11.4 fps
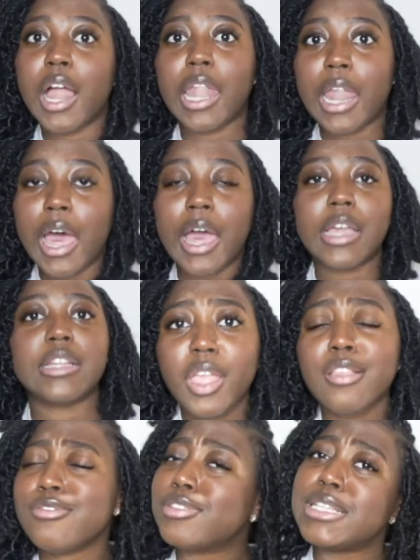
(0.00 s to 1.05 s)
a lot.
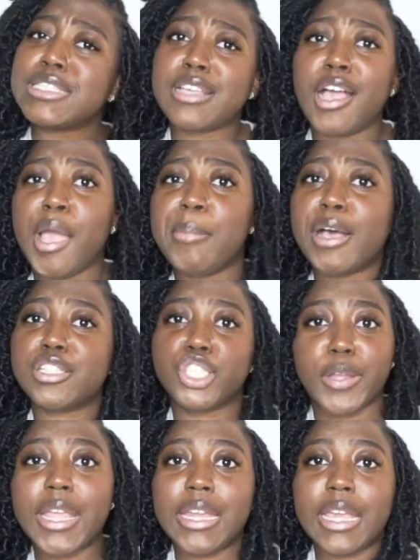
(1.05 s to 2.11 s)
So let's talk about
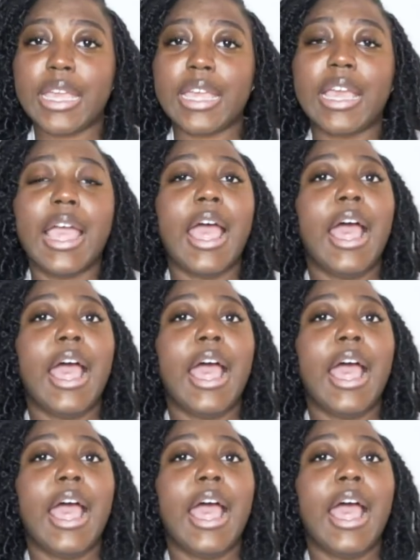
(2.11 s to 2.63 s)
training.